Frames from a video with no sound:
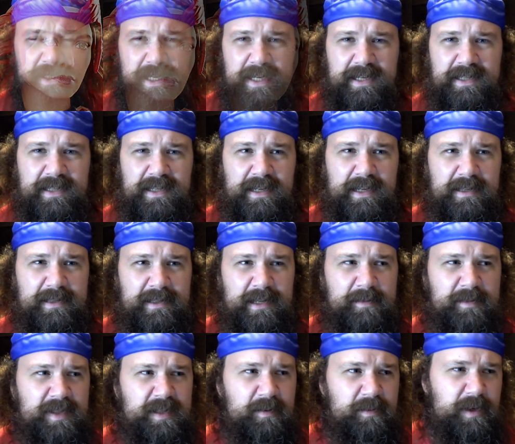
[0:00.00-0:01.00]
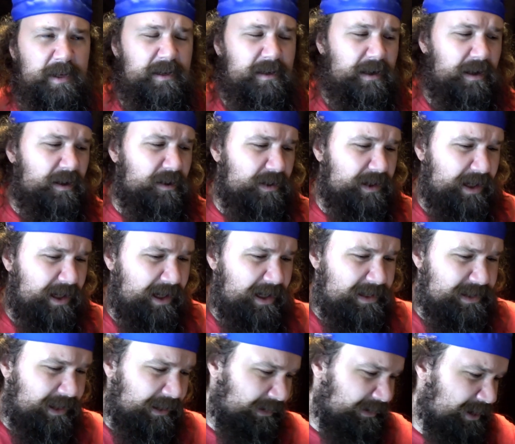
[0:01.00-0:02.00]
D C, it seems to be all
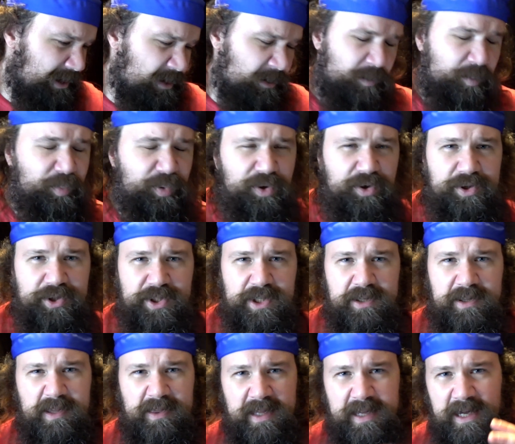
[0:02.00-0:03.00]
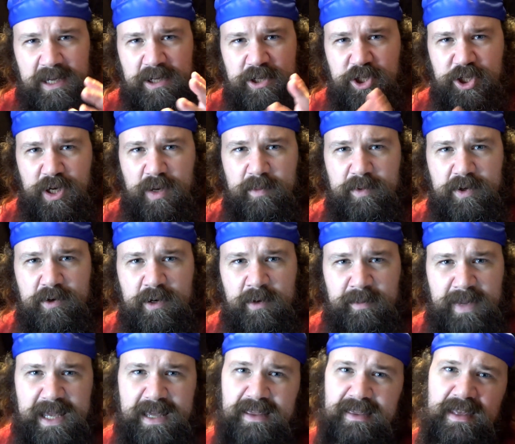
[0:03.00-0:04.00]
kinds of legal bullshit that they gotta jump through to
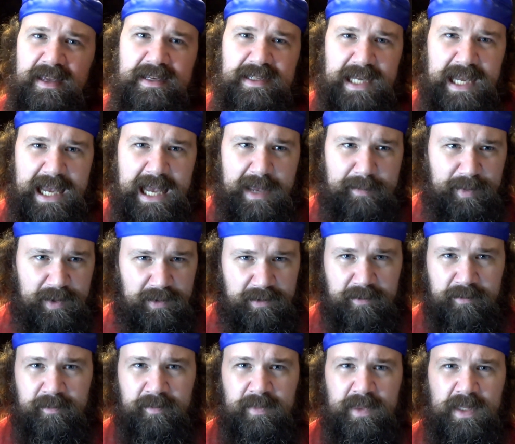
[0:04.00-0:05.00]
make things happen.